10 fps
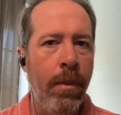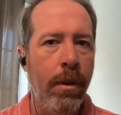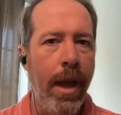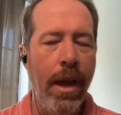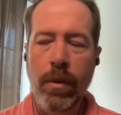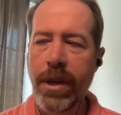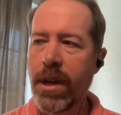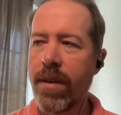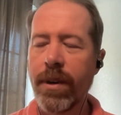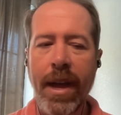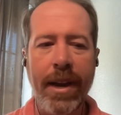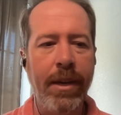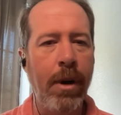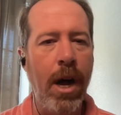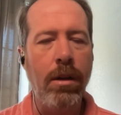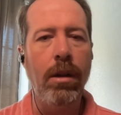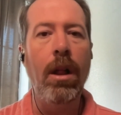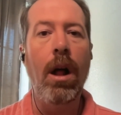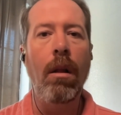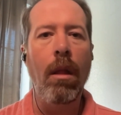and we covered that debacle
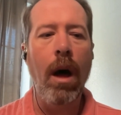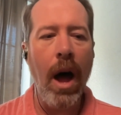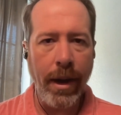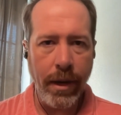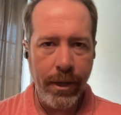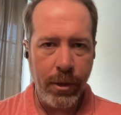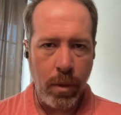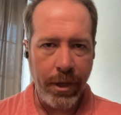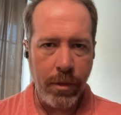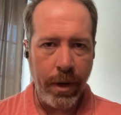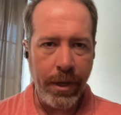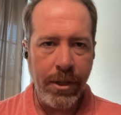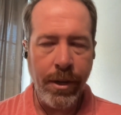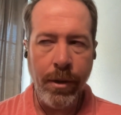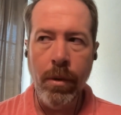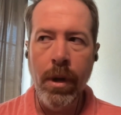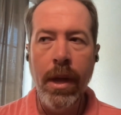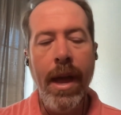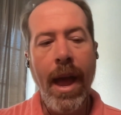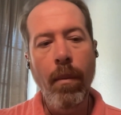a lot in 2022,
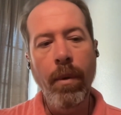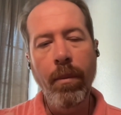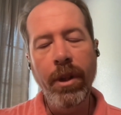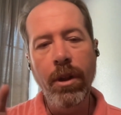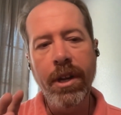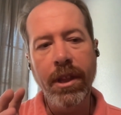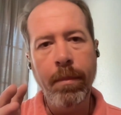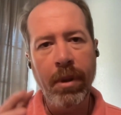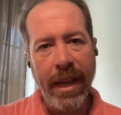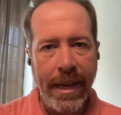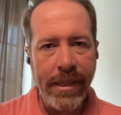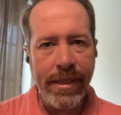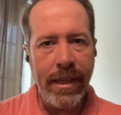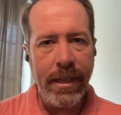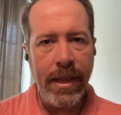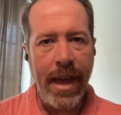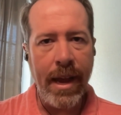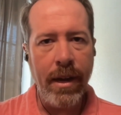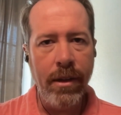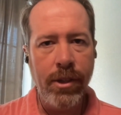and when we look at the plans
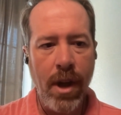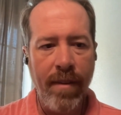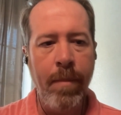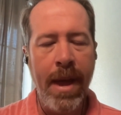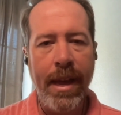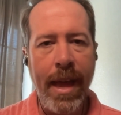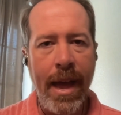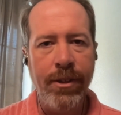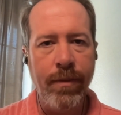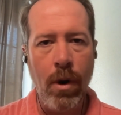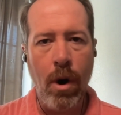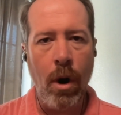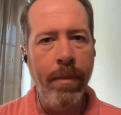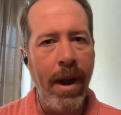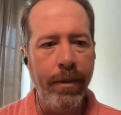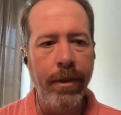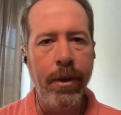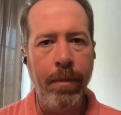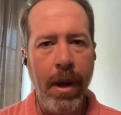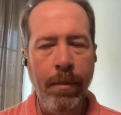that SoftBank has for ARM now that
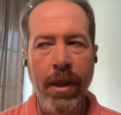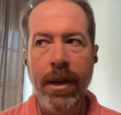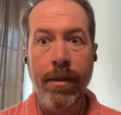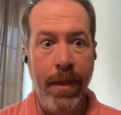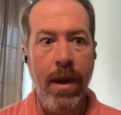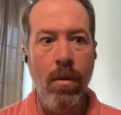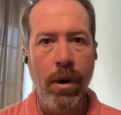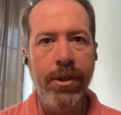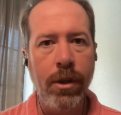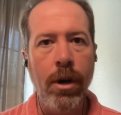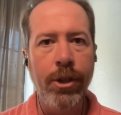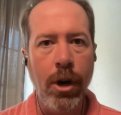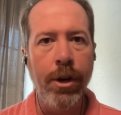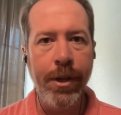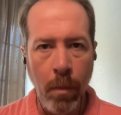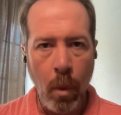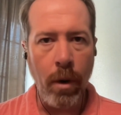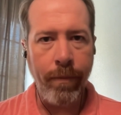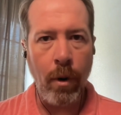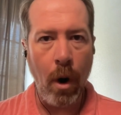they're public, they want to start charging more
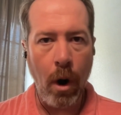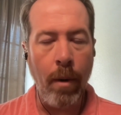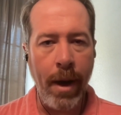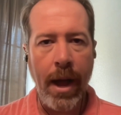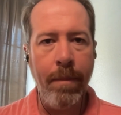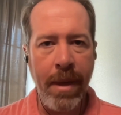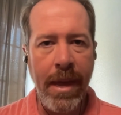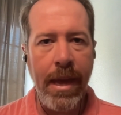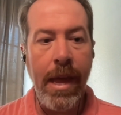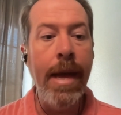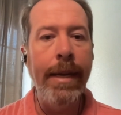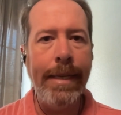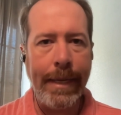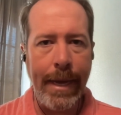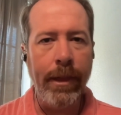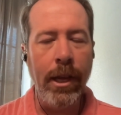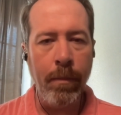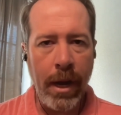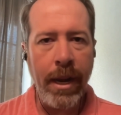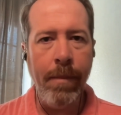for ARM IP to get their
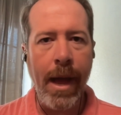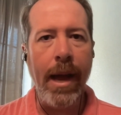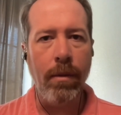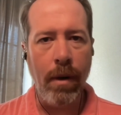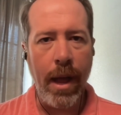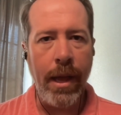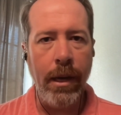money back, right?